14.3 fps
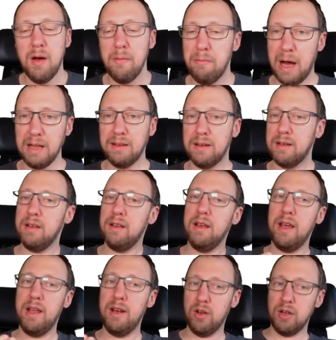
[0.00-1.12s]
But
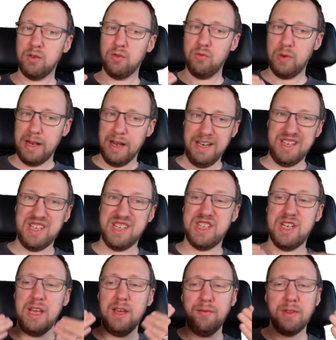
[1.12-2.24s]
in order to really
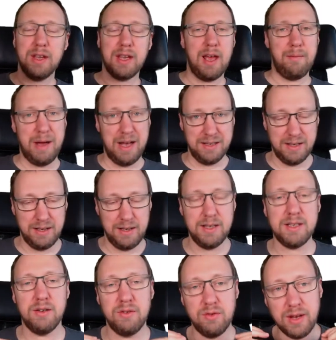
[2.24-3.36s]
achieve the capacity,
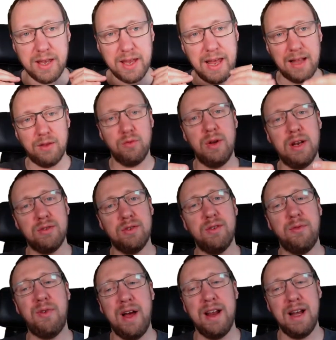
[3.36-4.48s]
so to get really to the
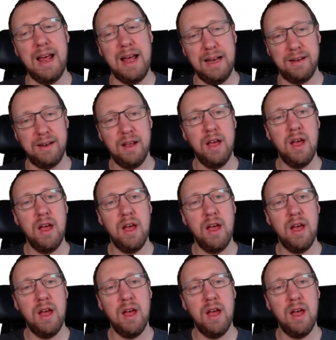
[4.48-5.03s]
final end,